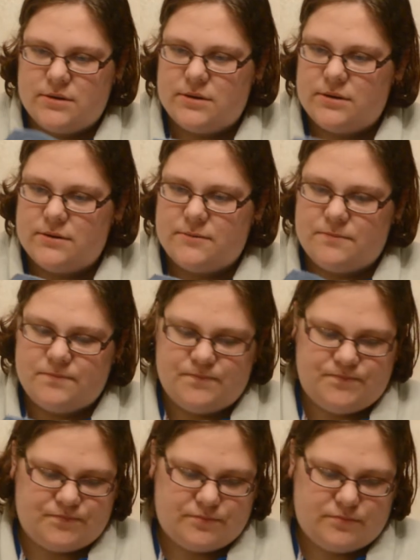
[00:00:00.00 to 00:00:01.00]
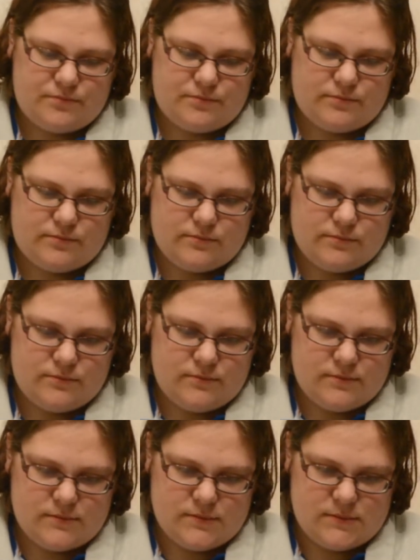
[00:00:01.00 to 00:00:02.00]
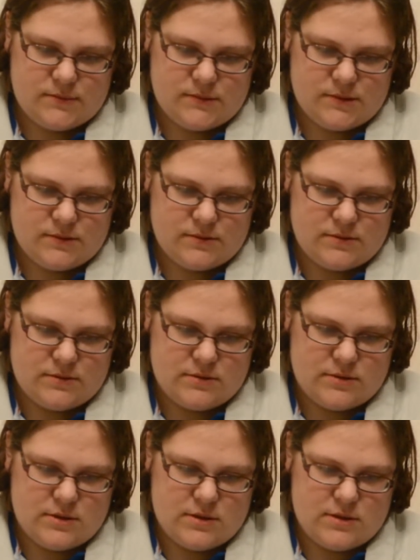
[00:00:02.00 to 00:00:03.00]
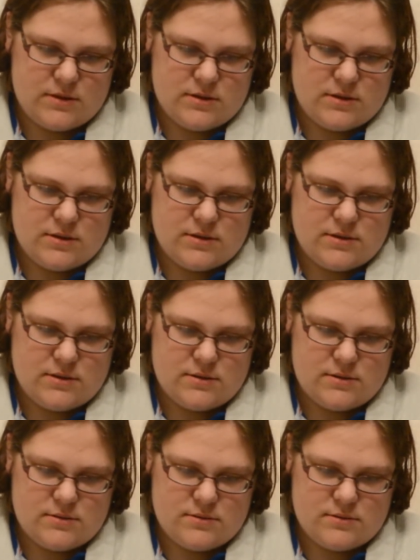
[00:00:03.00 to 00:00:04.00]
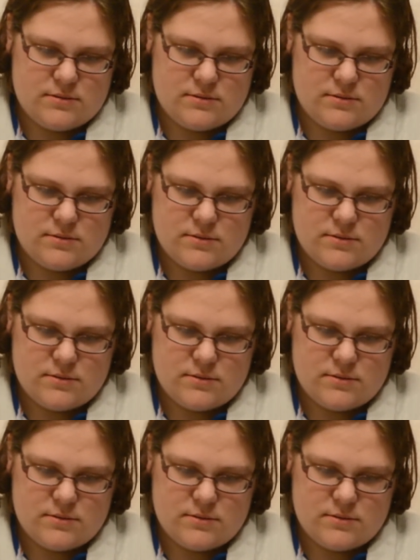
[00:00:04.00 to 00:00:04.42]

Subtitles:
[no speech]